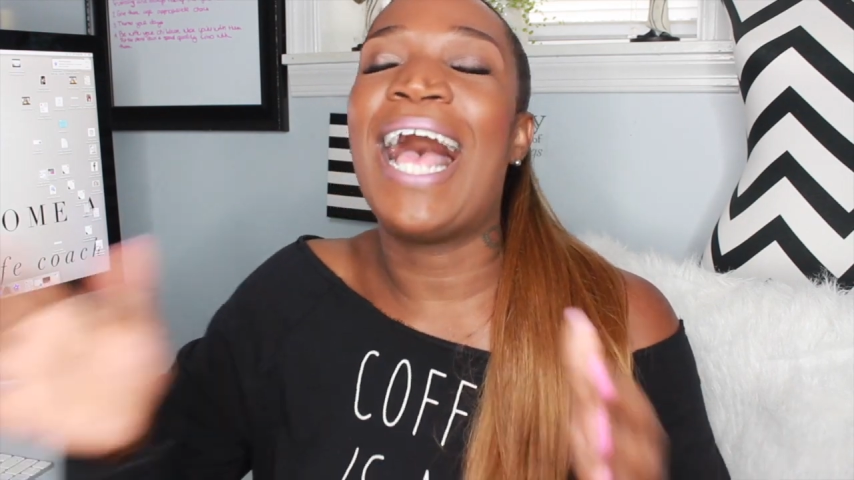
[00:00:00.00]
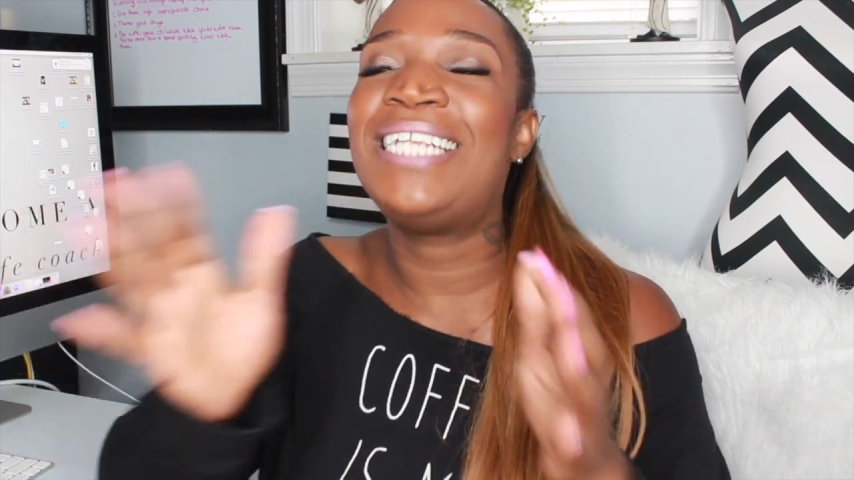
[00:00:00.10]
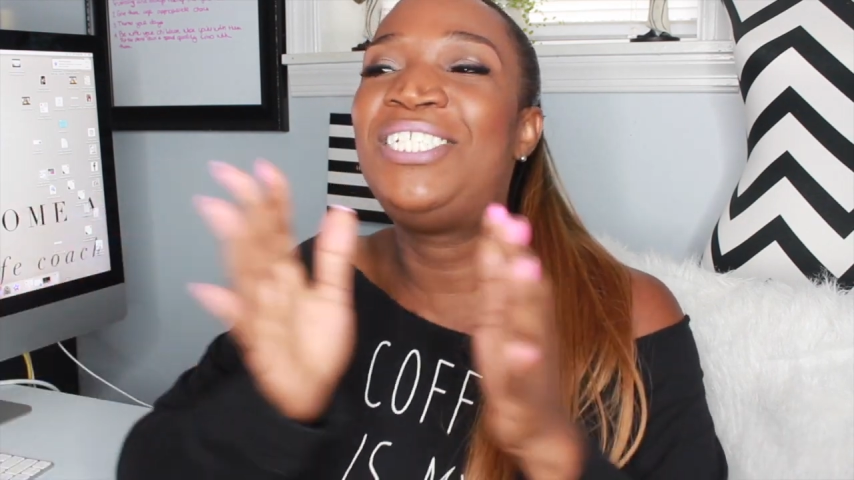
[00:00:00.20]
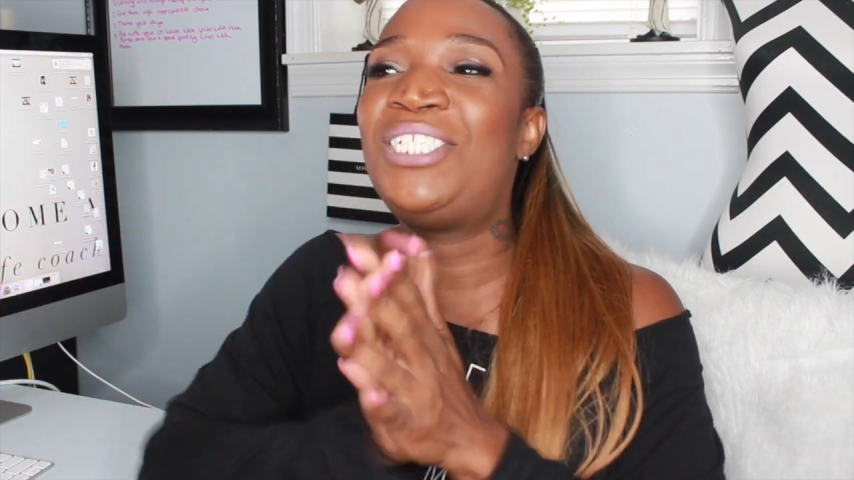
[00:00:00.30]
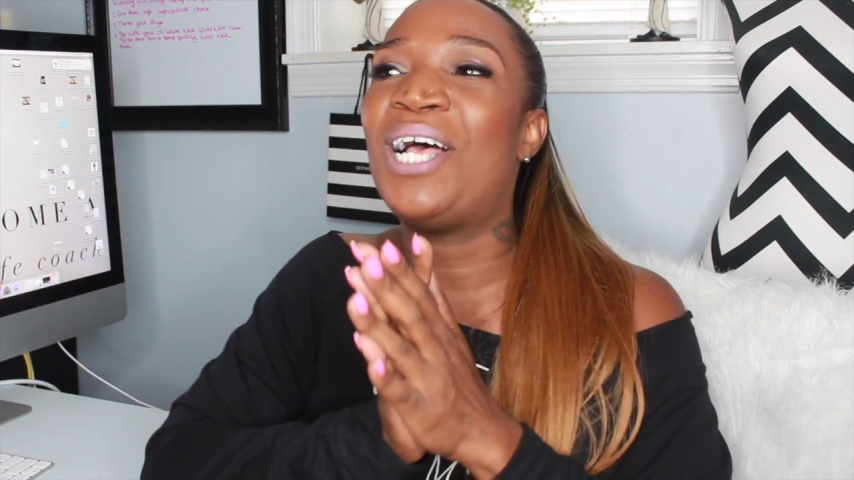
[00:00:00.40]

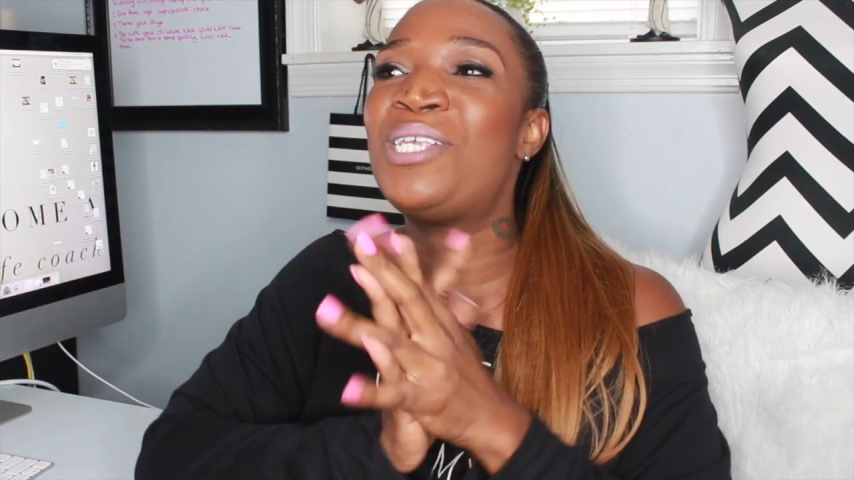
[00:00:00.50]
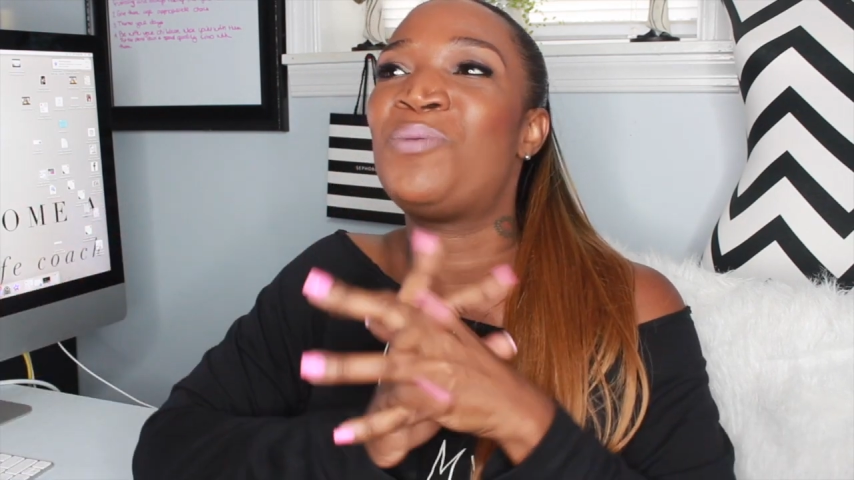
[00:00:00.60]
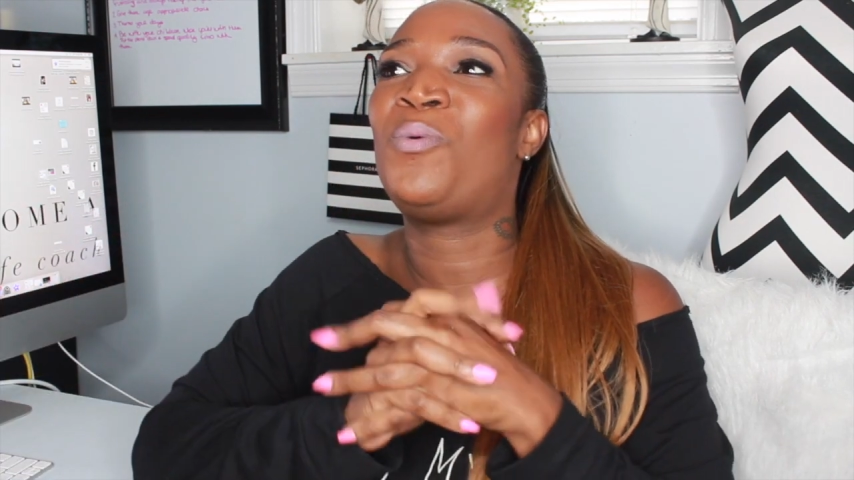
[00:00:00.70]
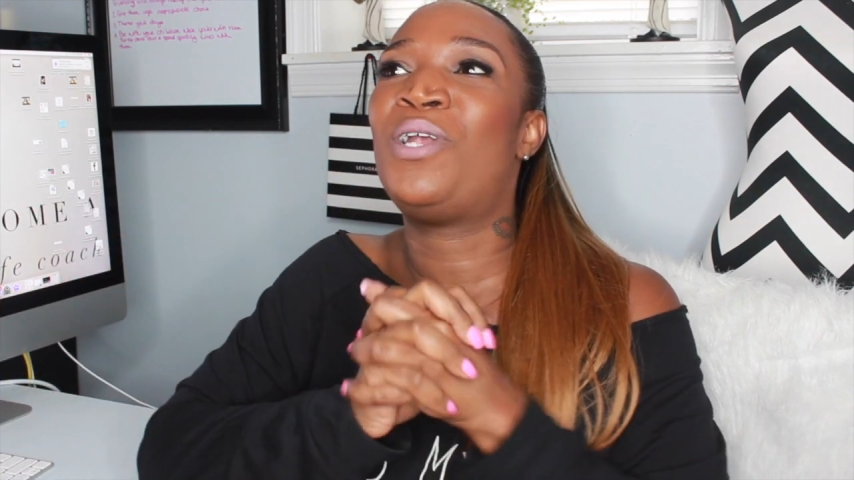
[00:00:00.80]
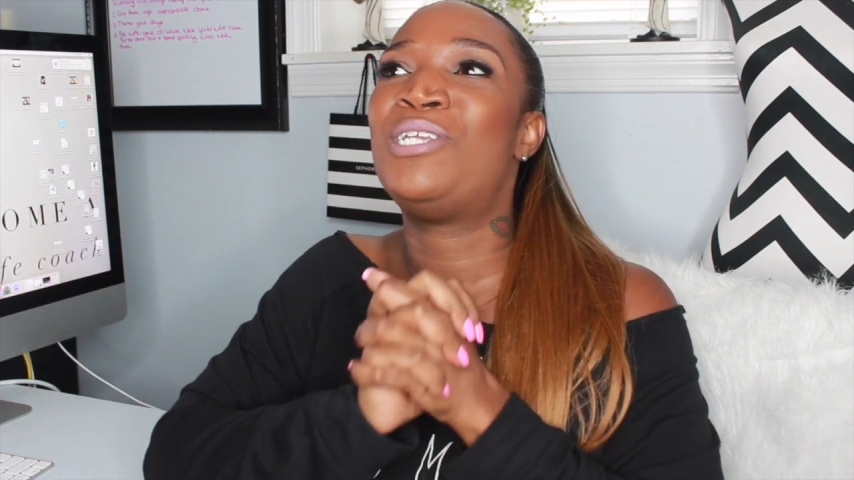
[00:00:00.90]
I
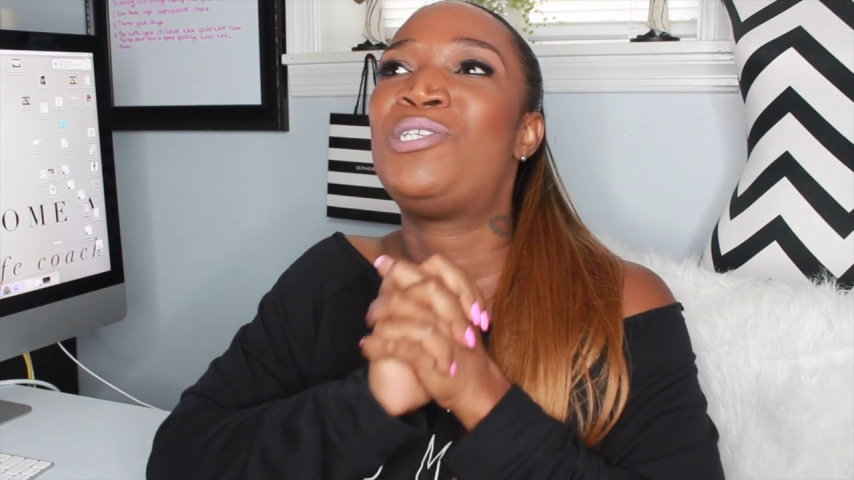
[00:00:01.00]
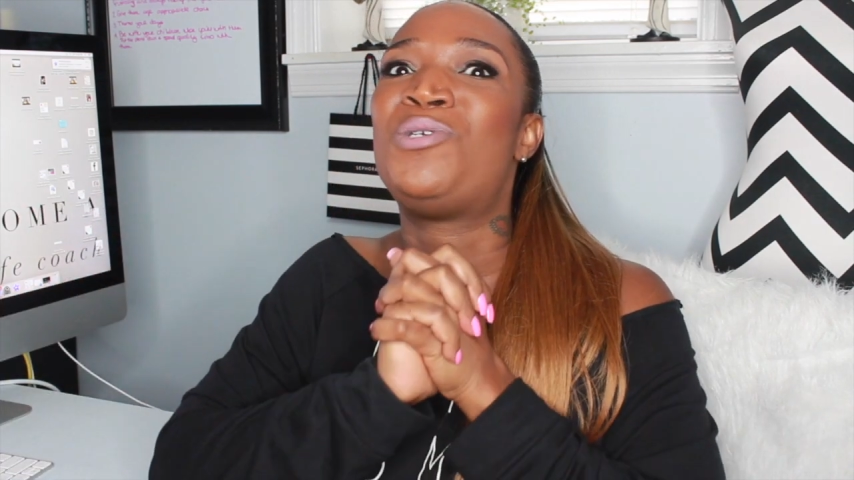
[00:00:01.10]
just wanted